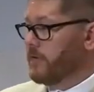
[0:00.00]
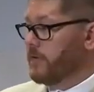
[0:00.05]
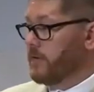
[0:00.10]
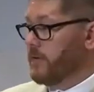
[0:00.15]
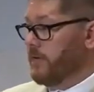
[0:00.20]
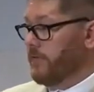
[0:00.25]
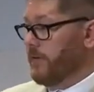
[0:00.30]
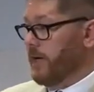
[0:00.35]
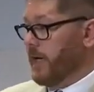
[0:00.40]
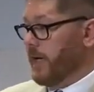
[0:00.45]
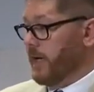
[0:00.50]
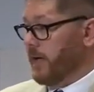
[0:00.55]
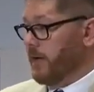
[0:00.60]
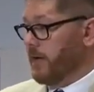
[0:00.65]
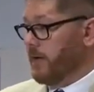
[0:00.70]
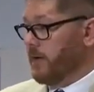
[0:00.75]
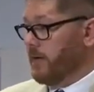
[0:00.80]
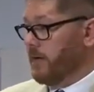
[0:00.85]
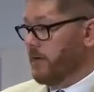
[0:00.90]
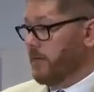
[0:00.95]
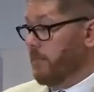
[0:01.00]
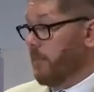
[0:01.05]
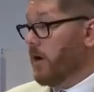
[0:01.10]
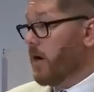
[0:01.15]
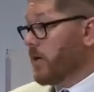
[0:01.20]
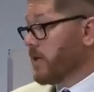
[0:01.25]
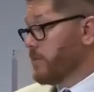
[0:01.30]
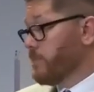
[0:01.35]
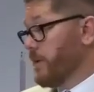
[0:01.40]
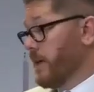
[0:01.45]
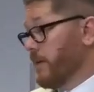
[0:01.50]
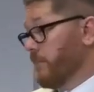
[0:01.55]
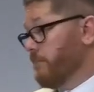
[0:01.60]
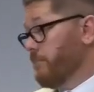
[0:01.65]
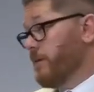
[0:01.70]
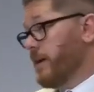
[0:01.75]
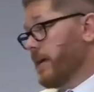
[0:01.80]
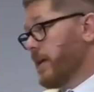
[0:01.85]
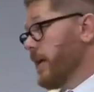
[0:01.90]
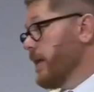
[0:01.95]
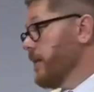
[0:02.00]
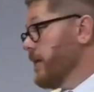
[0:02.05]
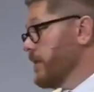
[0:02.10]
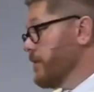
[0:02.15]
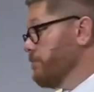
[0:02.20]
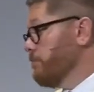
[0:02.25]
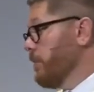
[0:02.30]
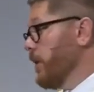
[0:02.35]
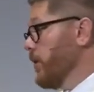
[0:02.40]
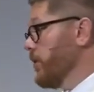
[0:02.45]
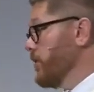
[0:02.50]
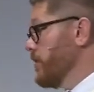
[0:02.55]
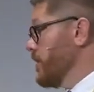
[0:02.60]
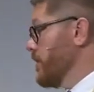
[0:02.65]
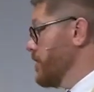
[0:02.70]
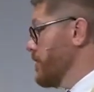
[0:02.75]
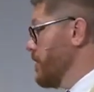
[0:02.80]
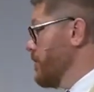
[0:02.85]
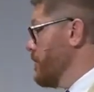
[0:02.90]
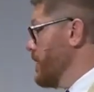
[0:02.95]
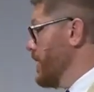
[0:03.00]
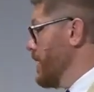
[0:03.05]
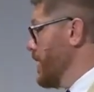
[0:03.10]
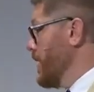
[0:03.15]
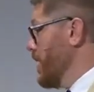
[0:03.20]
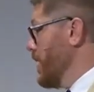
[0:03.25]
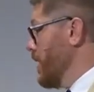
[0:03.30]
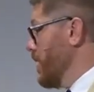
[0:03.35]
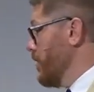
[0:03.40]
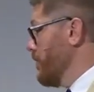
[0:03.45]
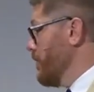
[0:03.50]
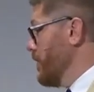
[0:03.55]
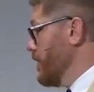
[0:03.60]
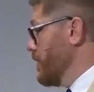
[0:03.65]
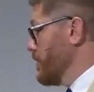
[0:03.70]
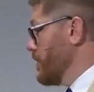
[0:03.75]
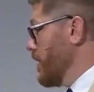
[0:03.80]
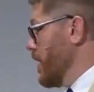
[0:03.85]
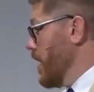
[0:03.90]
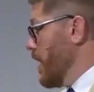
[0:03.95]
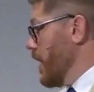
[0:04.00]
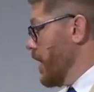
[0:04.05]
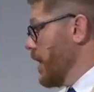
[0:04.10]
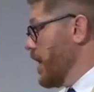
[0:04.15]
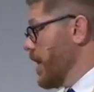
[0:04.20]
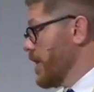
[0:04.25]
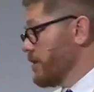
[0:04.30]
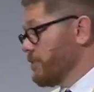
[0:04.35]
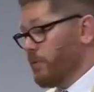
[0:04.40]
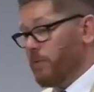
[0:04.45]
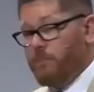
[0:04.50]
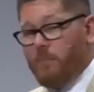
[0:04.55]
divine. Mark's been picking this bone since the beginning of his gospel.